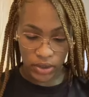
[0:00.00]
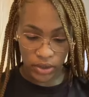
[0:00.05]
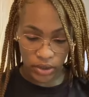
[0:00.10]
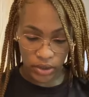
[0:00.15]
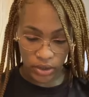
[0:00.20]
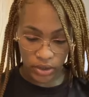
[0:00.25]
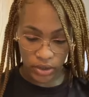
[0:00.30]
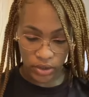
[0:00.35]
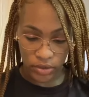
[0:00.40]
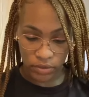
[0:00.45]

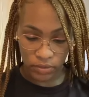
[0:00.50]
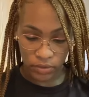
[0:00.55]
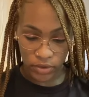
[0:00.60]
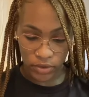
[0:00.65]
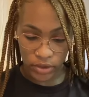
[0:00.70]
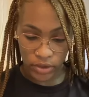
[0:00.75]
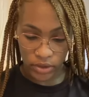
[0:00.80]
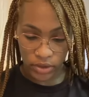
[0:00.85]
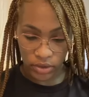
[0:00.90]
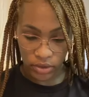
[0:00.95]
client
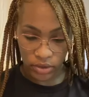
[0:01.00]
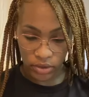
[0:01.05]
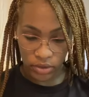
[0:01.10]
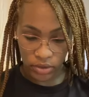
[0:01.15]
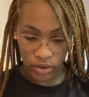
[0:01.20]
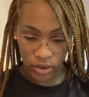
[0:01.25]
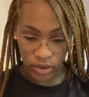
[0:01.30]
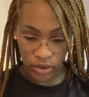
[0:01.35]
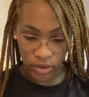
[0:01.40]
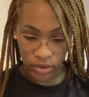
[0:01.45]
wants her
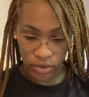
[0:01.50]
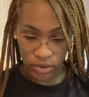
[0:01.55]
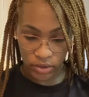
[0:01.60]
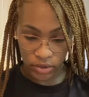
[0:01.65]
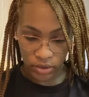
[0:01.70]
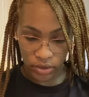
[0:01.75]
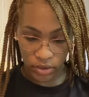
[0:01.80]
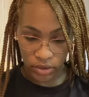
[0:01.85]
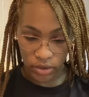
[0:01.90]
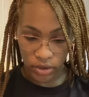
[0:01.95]
locks.
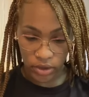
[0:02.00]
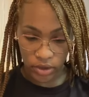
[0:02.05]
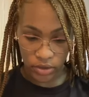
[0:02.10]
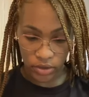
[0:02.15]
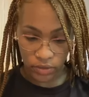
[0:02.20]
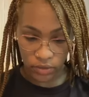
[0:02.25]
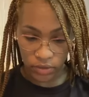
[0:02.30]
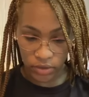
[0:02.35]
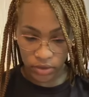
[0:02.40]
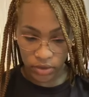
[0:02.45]
Her locks
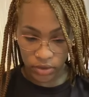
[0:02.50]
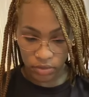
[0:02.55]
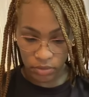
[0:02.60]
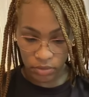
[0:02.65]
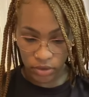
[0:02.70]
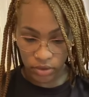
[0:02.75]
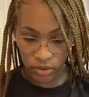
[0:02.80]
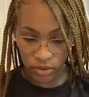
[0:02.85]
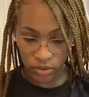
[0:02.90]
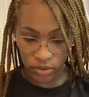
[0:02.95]
are really
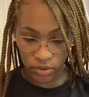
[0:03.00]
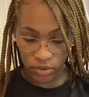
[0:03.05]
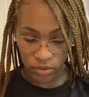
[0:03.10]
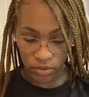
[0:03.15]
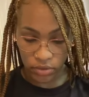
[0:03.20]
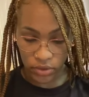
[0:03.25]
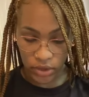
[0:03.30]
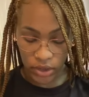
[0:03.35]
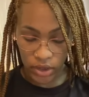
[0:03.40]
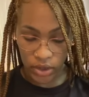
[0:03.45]
small,
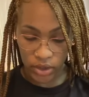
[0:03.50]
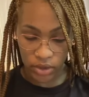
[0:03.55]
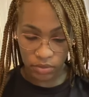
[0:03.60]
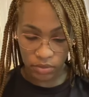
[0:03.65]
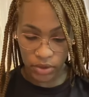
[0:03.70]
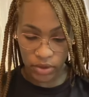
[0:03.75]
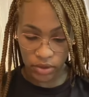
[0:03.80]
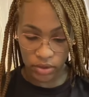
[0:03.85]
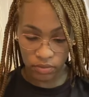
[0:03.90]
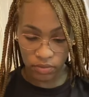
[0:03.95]
so I had to
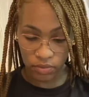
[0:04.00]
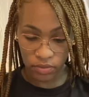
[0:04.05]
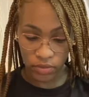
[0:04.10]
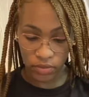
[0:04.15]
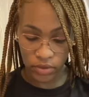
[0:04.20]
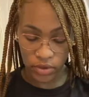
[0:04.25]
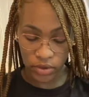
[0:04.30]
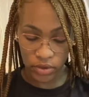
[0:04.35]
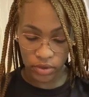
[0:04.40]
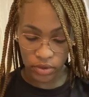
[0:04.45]
make some
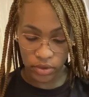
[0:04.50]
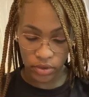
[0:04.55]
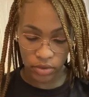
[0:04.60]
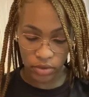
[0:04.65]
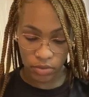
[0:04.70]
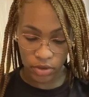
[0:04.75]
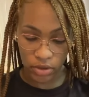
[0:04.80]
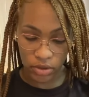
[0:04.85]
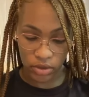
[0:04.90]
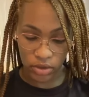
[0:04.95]
really small